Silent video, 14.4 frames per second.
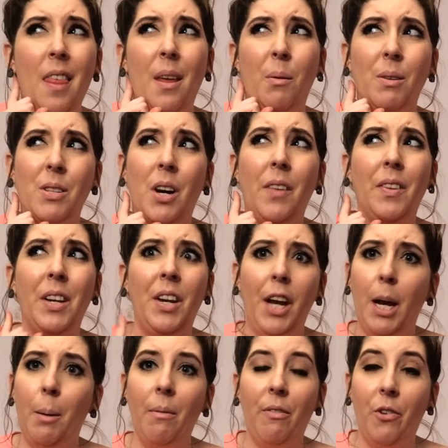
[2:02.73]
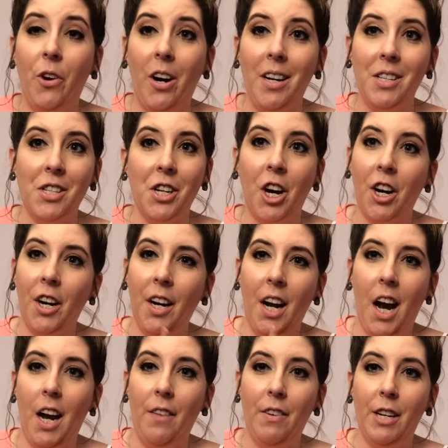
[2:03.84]
that was on the day before I started
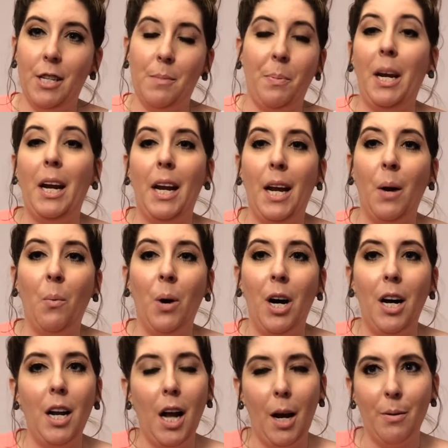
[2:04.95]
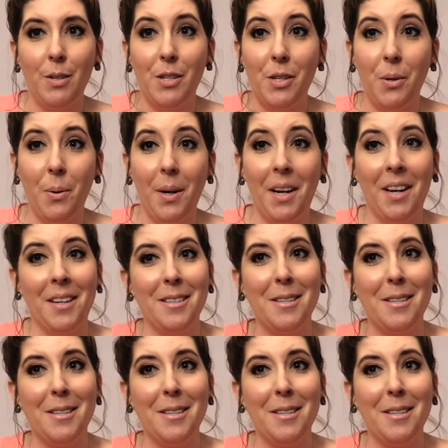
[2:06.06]
kind of explaining what I was doing.